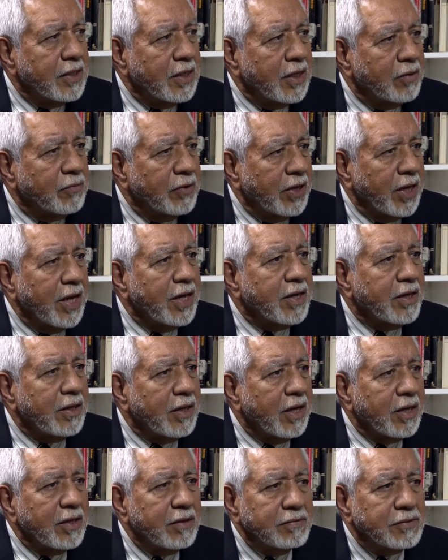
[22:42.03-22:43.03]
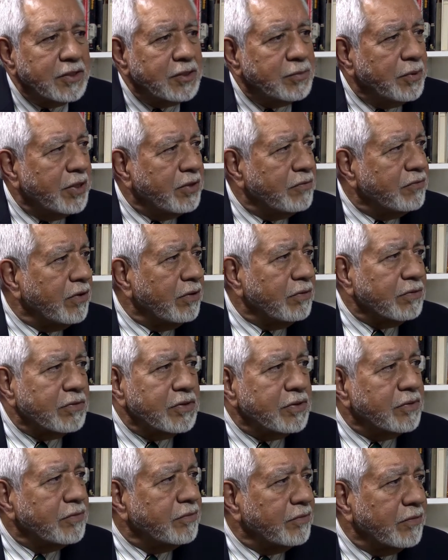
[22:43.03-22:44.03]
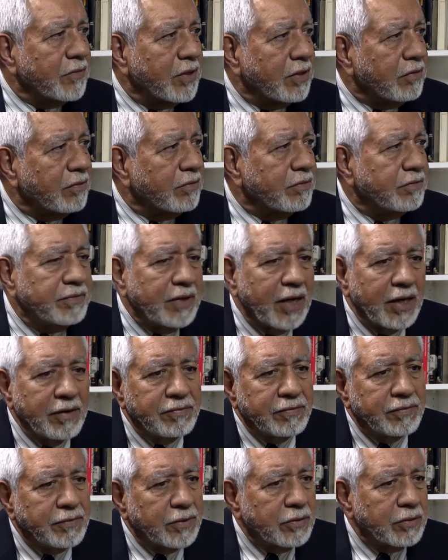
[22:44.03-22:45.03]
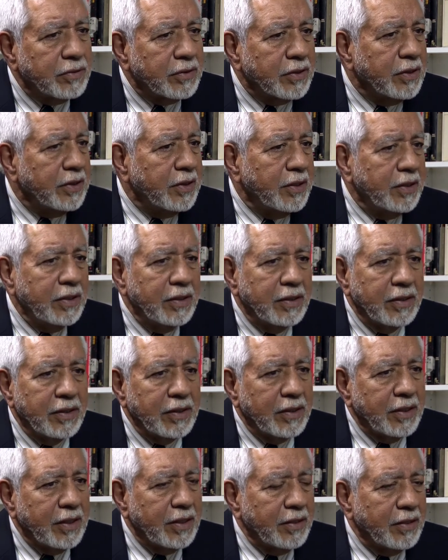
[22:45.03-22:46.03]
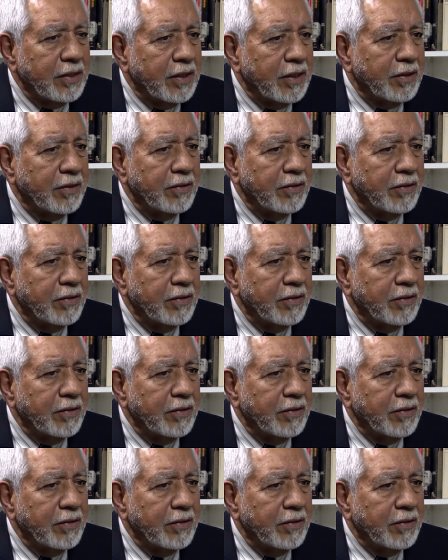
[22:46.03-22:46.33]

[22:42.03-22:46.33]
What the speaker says: And we had a lot of split votes, you know, 5-4. And